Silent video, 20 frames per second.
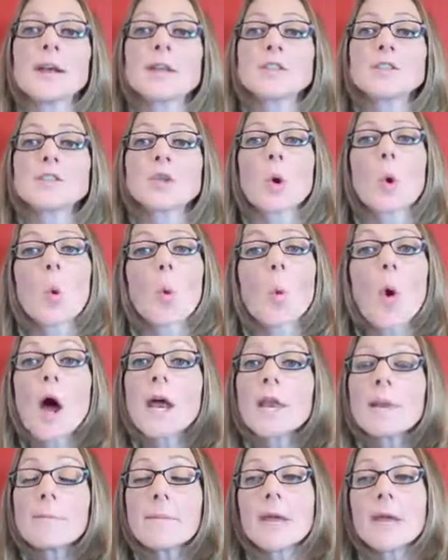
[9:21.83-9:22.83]
And so
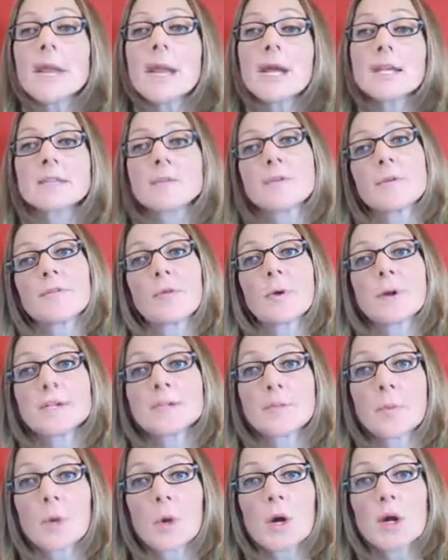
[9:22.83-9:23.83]
1 minute before
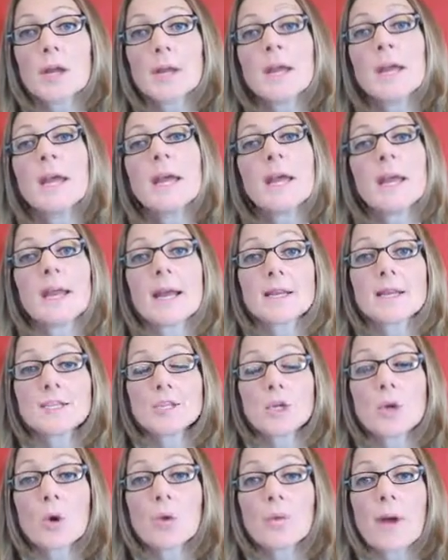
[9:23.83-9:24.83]
it's born, it
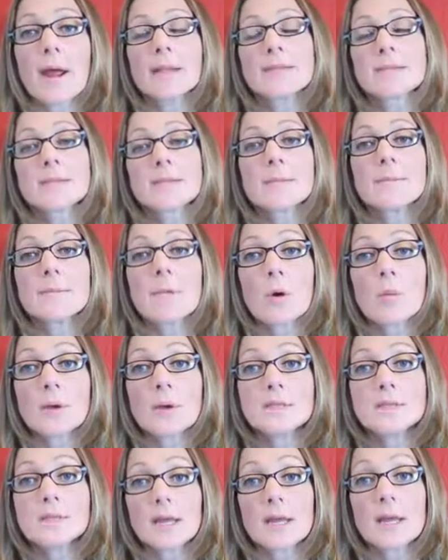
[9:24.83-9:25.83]
has no rights. The
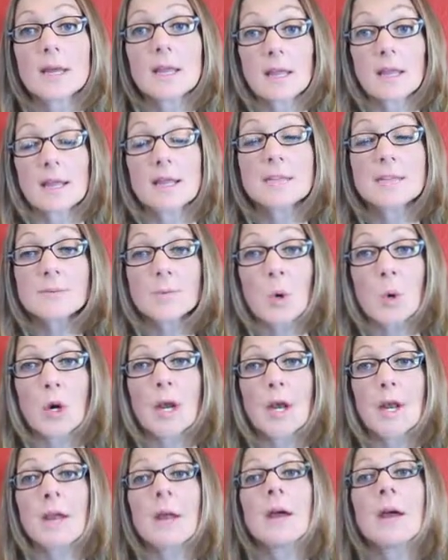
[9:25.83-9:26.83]
moment it is
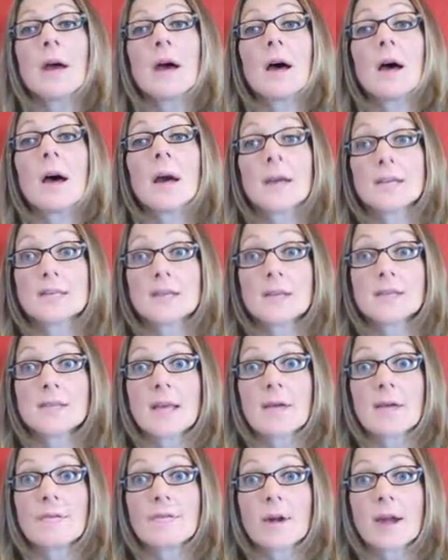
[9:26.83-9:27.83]
born, it does
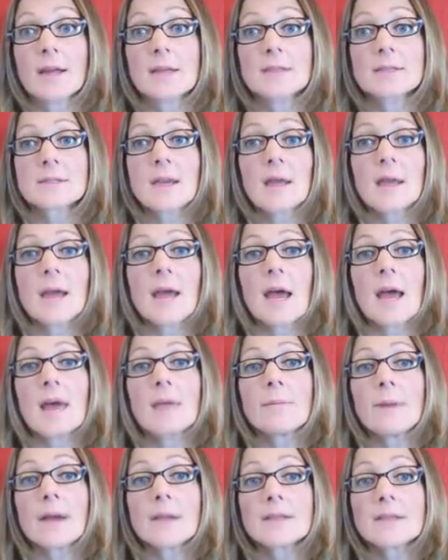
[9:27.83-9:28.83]
have rights.
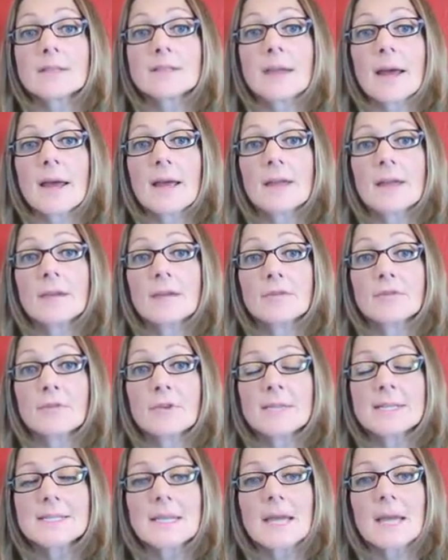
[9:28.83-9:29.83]
And by this line of
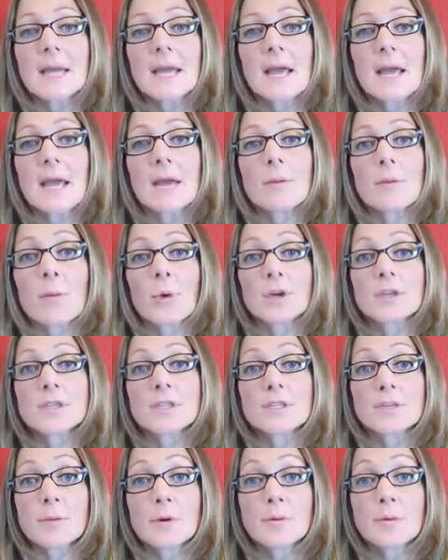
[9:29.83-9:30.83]
reasoning, an
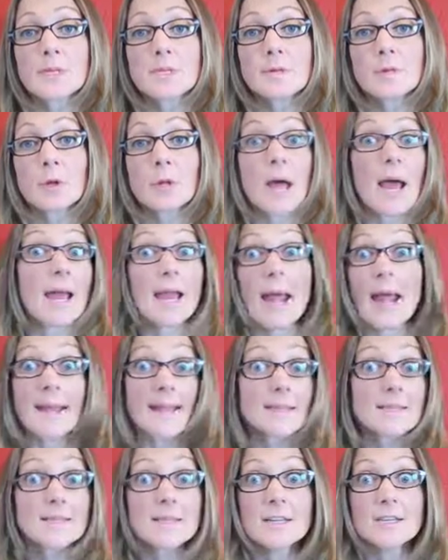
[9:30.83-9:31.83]
abortion is permissible at
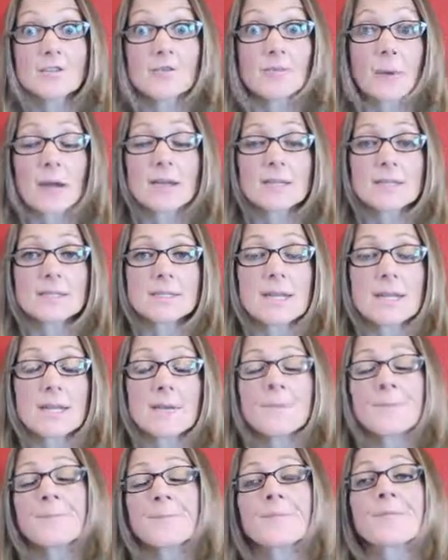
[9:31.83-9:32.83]
any stage of
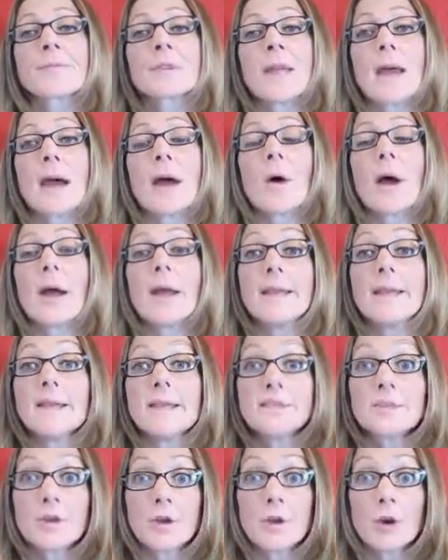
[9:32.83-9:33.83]
pregnancy. Now, I
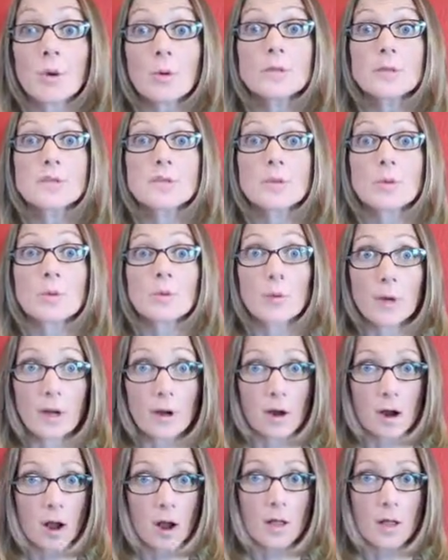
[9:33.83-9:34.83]
need to note, so that we
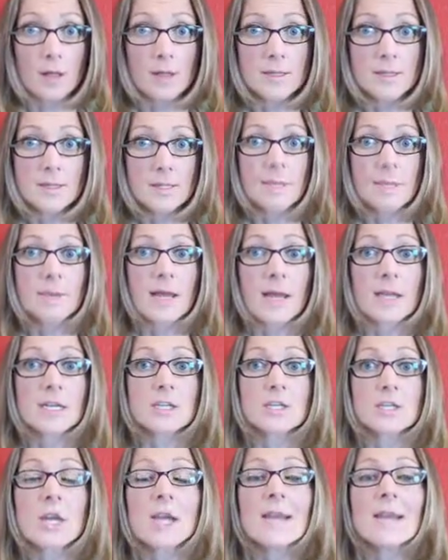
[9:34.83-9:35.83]
are all on the same
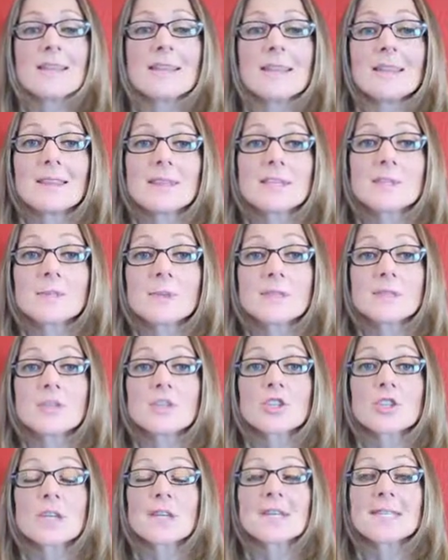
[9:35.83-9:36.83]
page, that this
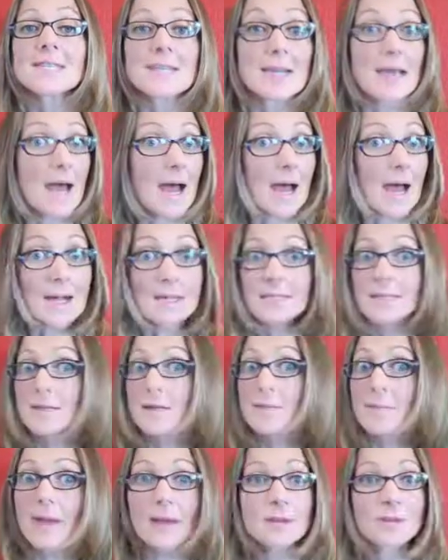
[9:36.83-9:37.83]
position is not
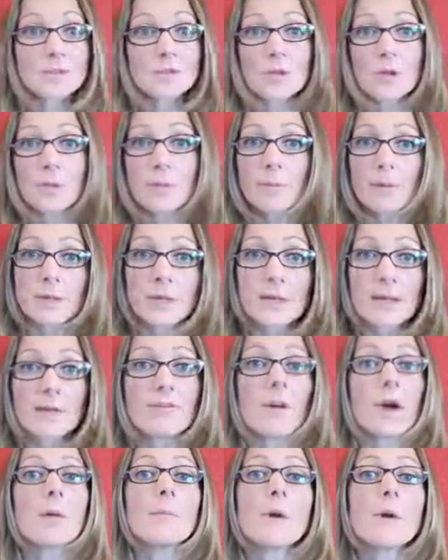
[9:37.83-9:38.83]
the mainstream
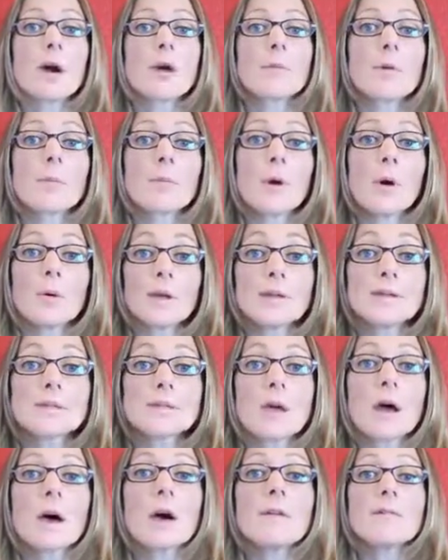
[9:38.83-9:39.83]
belief among
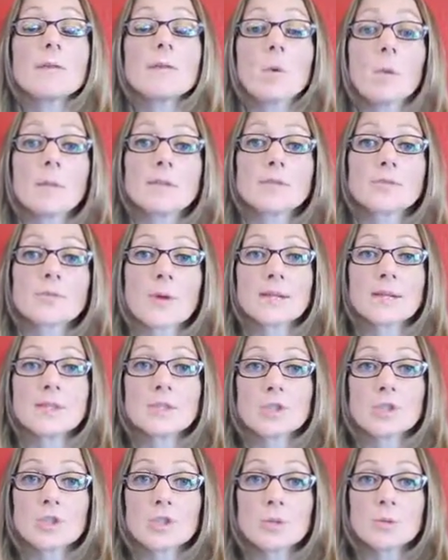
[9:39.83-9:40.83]
proponents of a woman's right
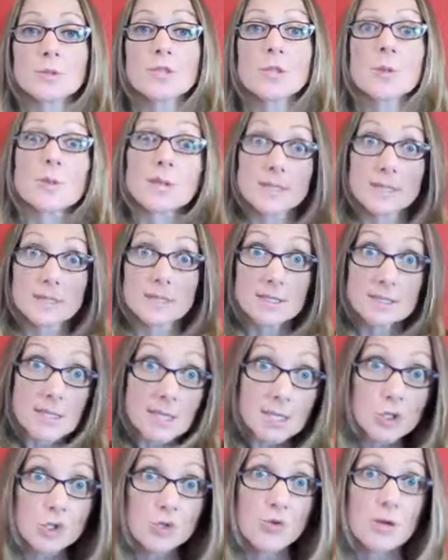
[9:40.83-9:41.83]
to choose. So this is
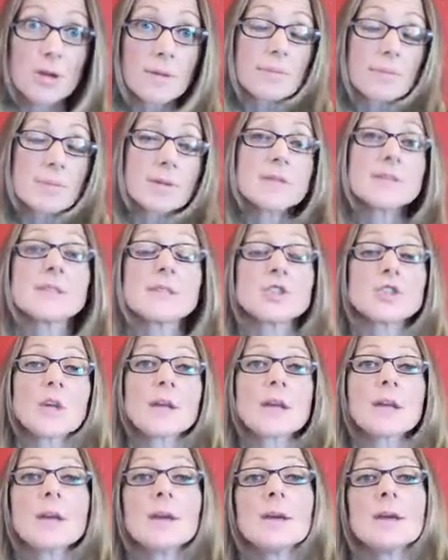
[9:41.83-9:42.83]
the extreme
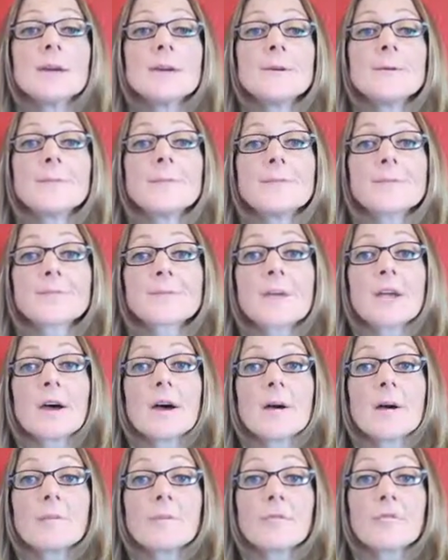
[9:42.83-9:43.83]
position
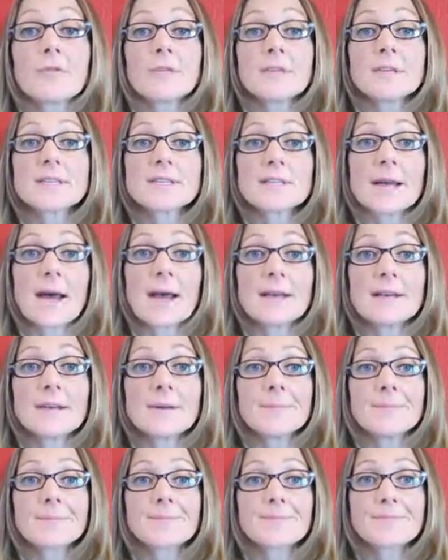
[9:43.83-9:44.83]
for this side.